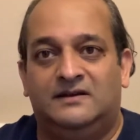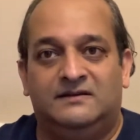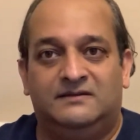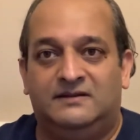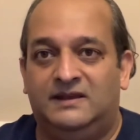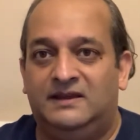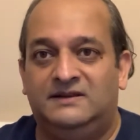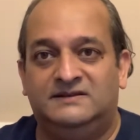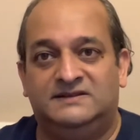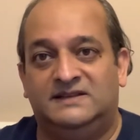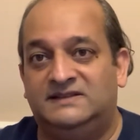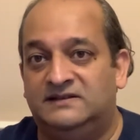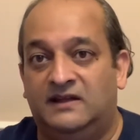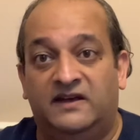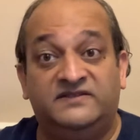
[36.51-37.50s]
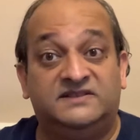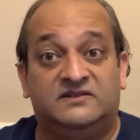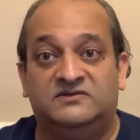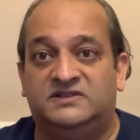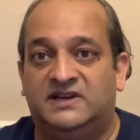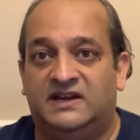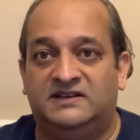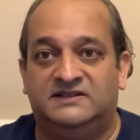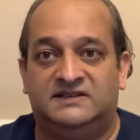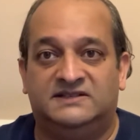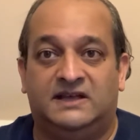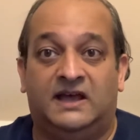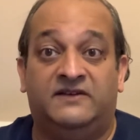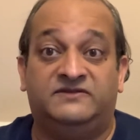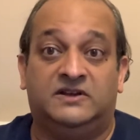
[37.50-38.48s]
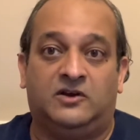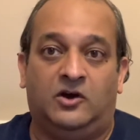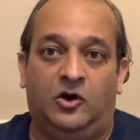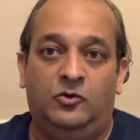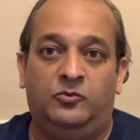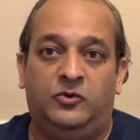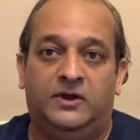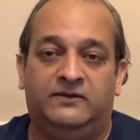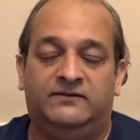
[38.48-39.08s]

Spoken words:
things, these lifestyle changes that I have to cope with.